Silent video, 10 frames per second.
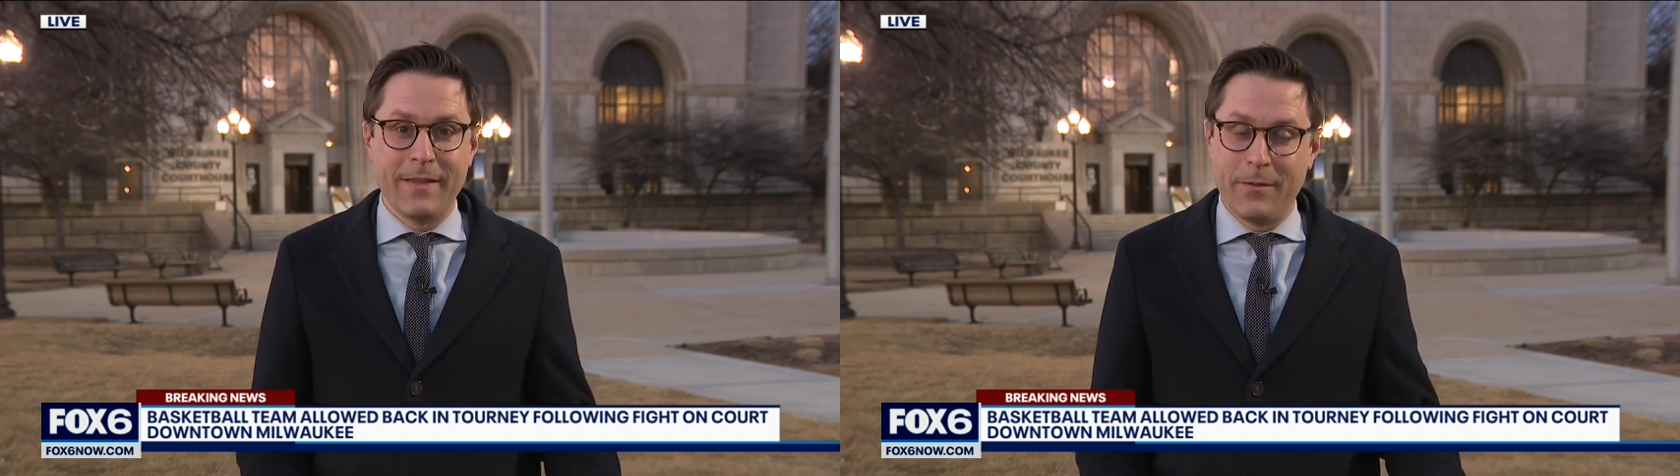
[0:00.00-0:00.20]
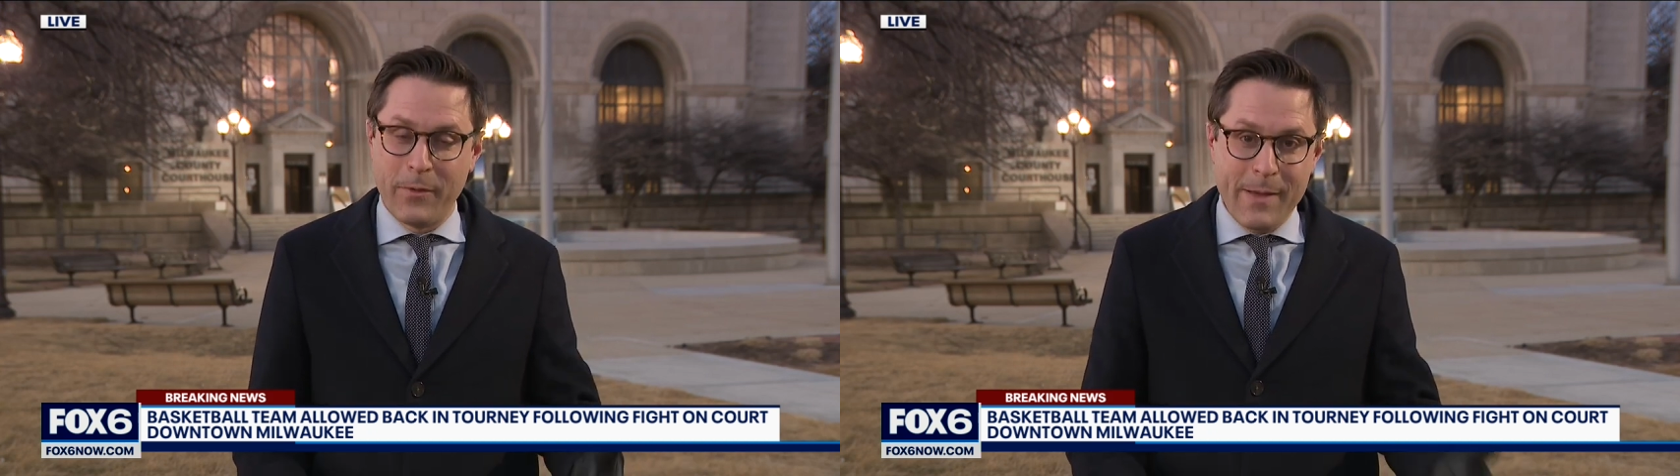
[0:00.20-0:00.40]

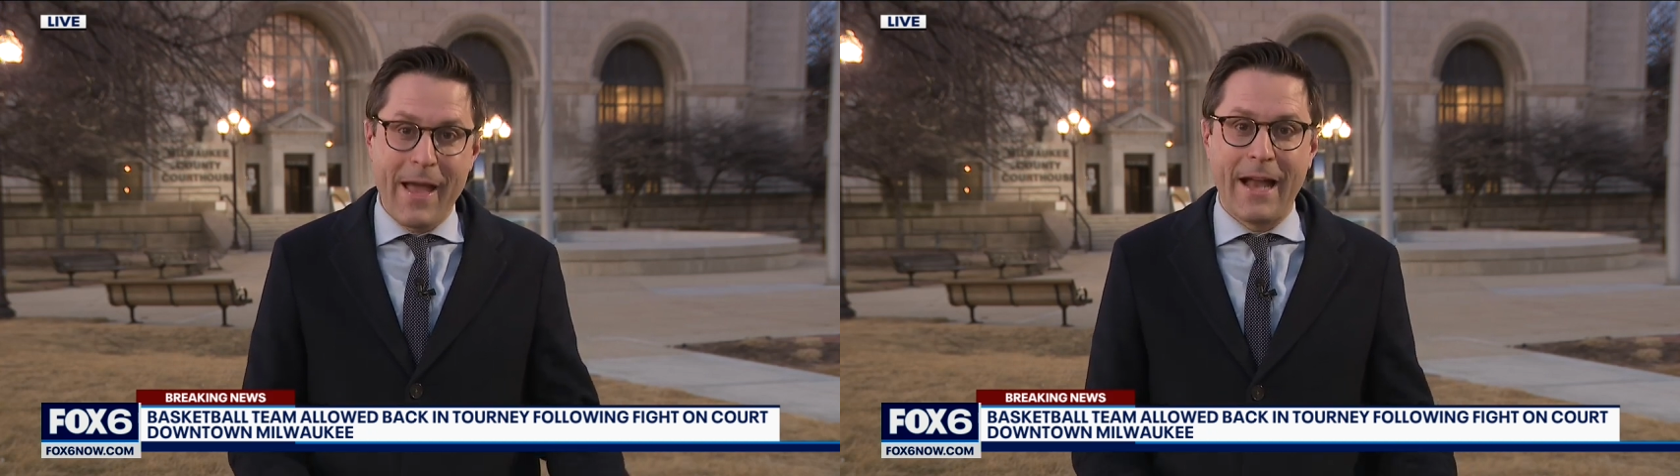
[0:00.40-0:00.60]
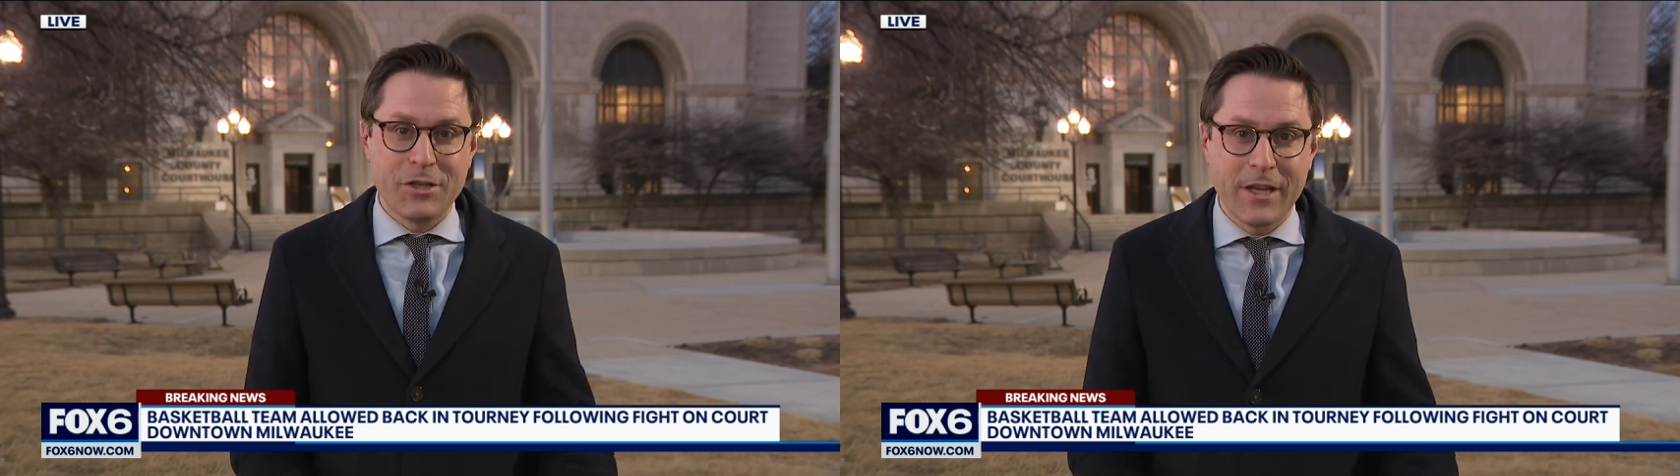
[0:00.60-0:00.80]
the
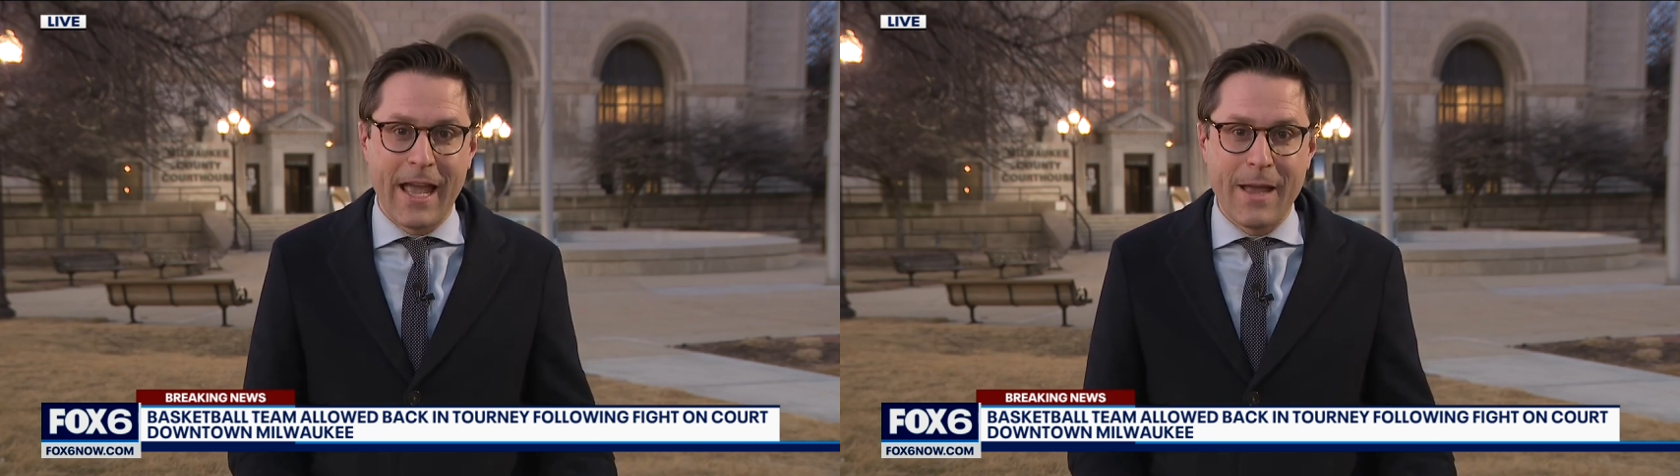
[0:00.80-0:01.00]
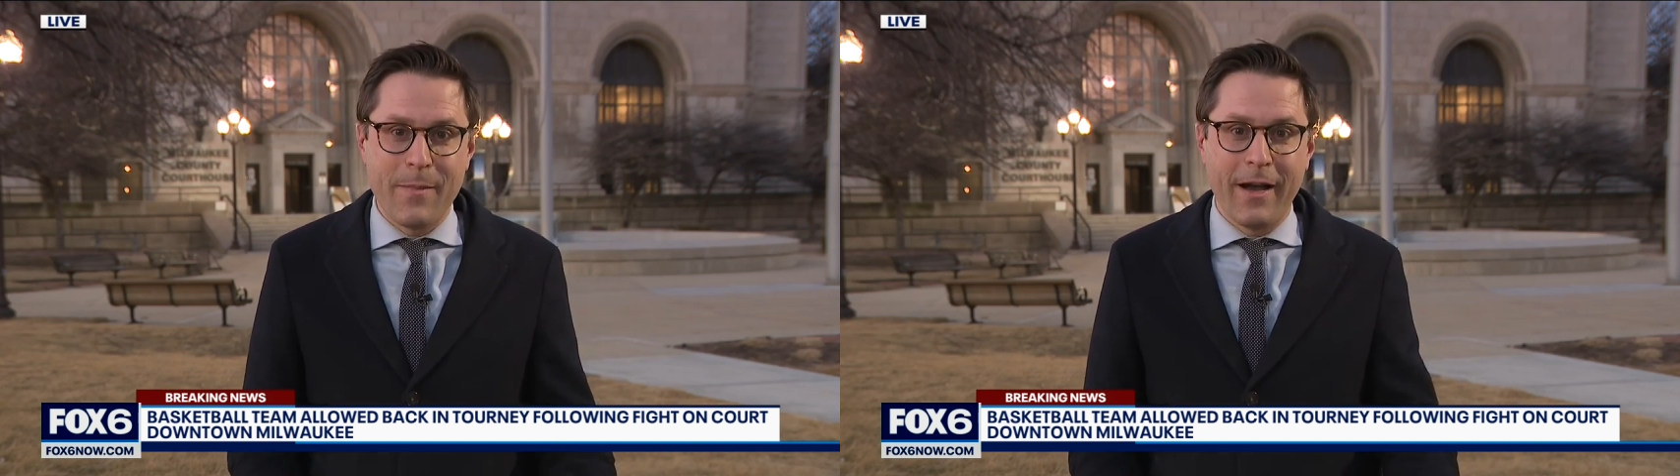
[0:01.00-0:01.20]
rematch
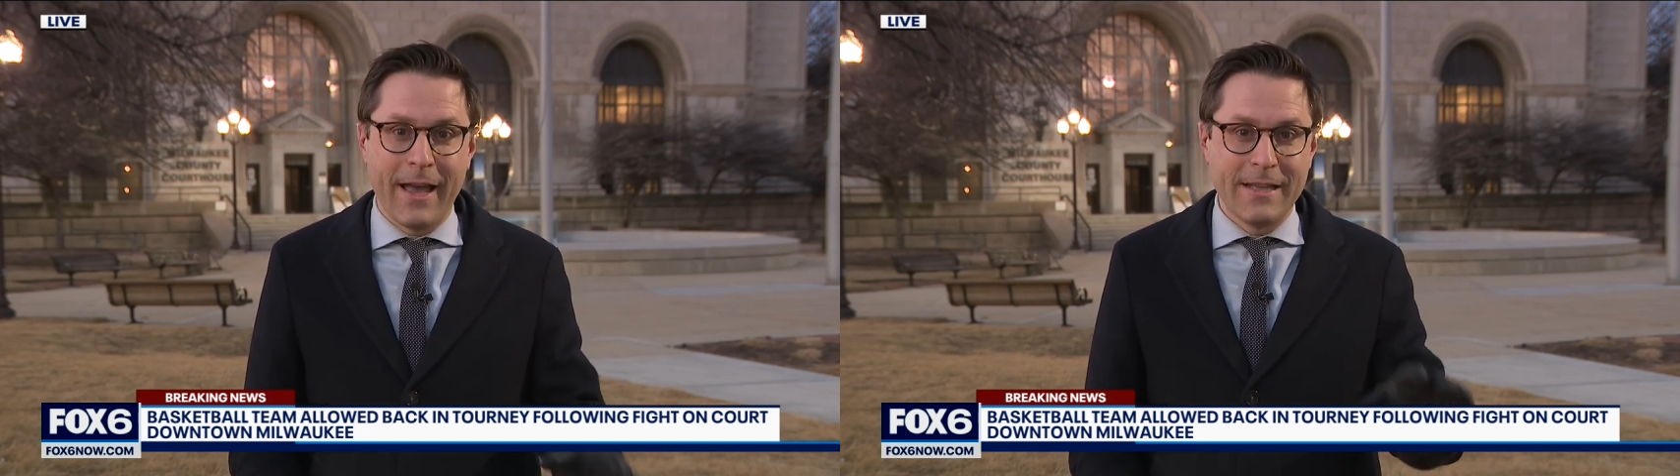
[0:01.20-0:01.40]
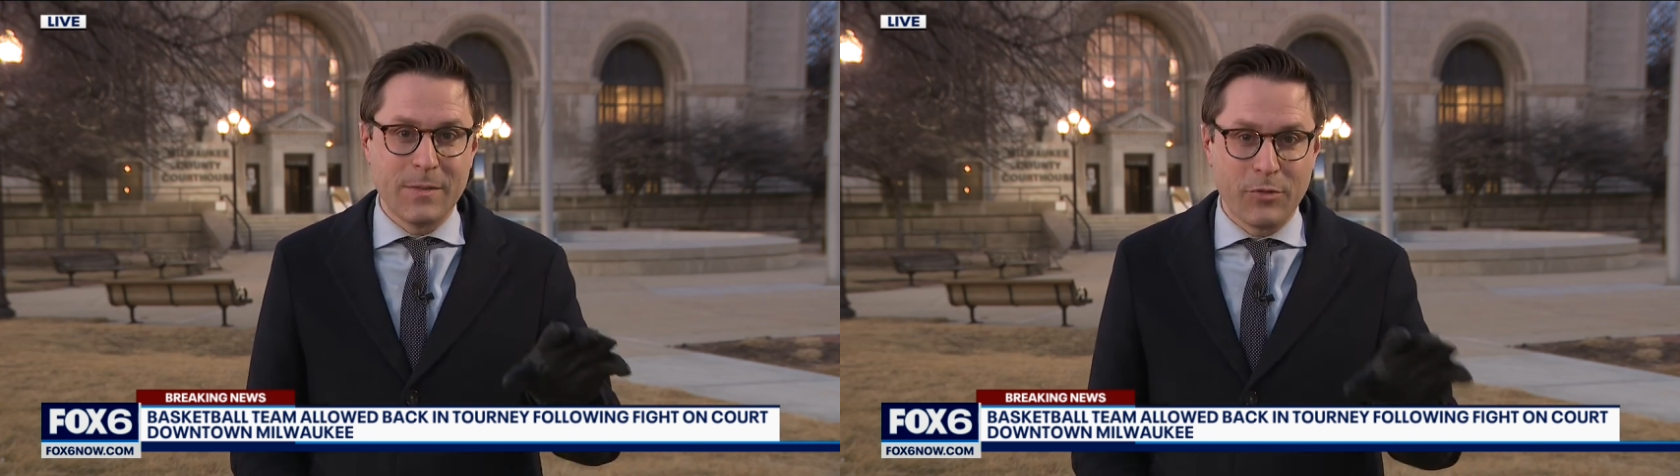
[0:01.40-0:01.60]
game
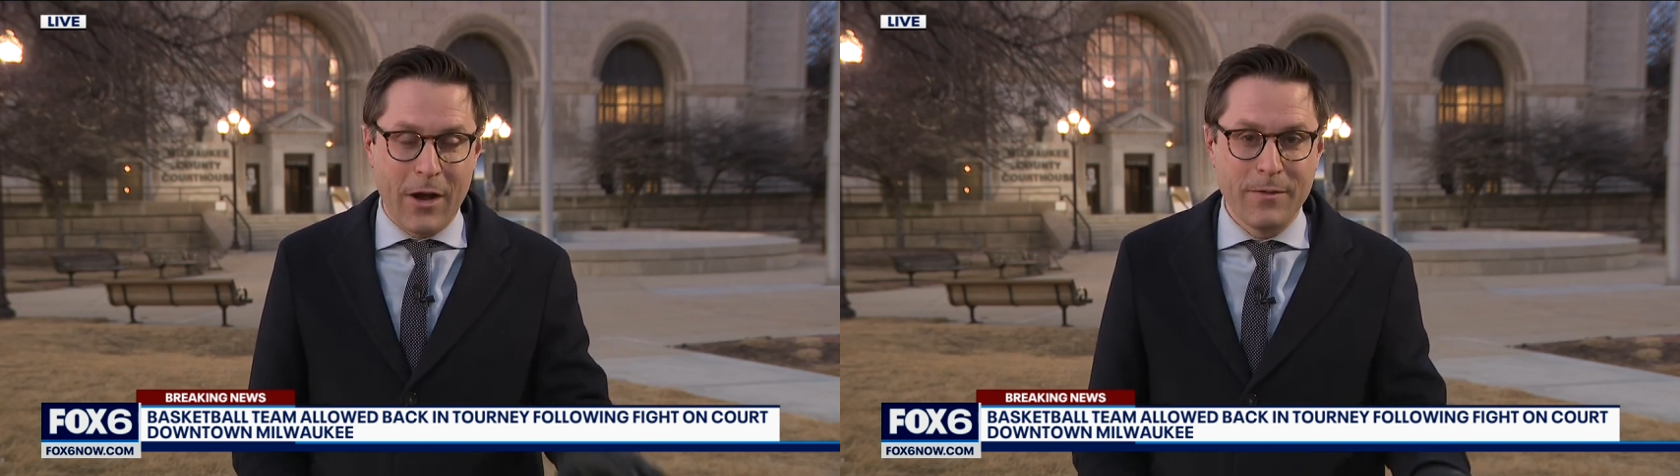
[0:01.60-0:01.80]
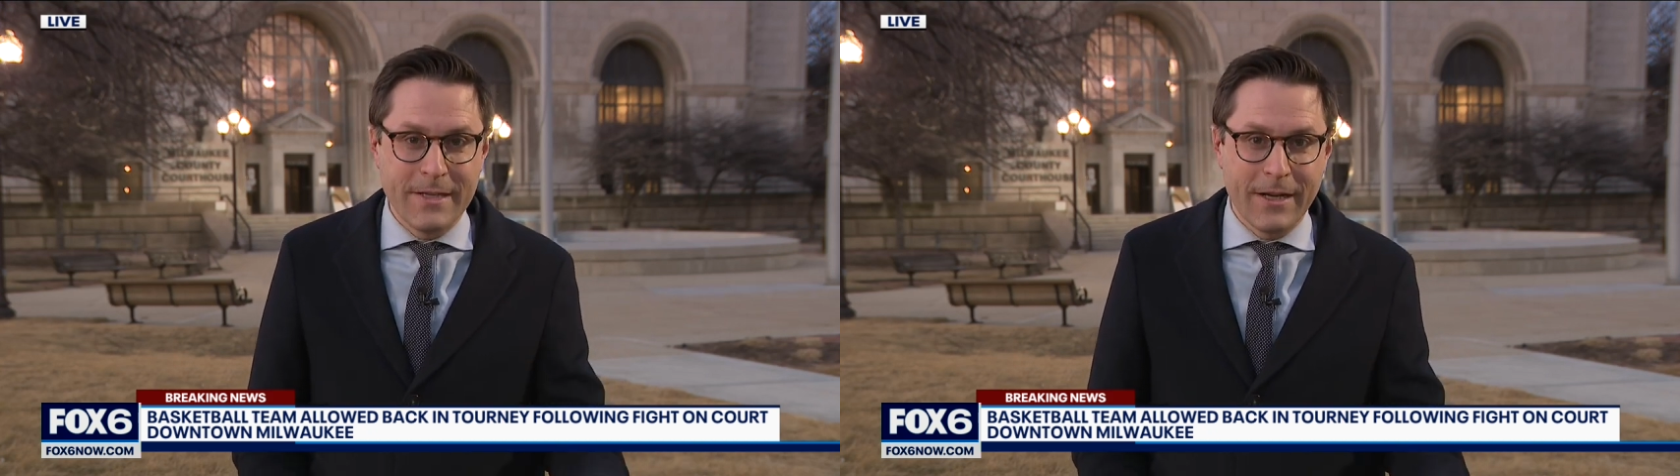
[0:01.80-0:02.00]
against
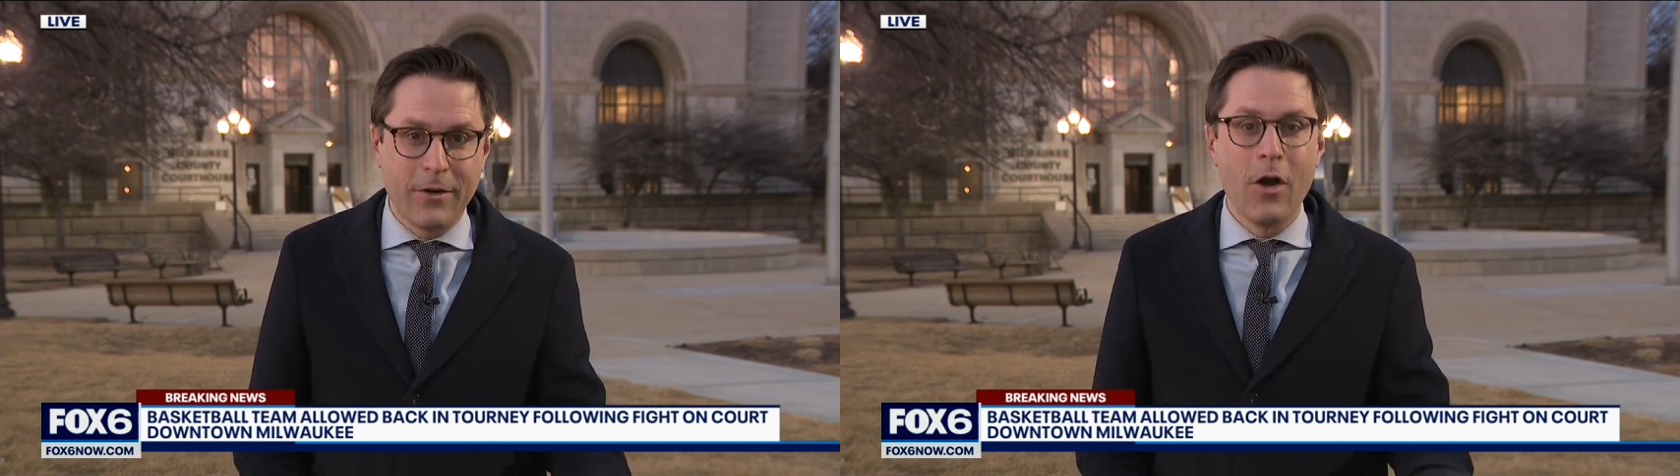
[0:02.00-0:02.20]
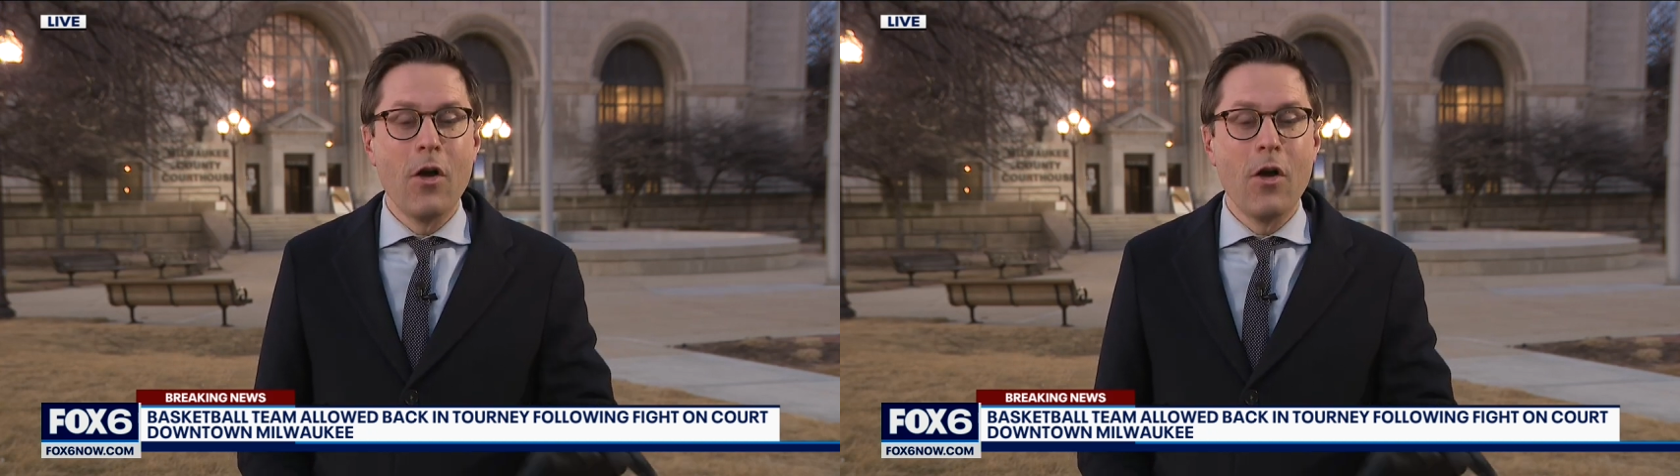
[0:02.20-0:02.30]
Brown Deer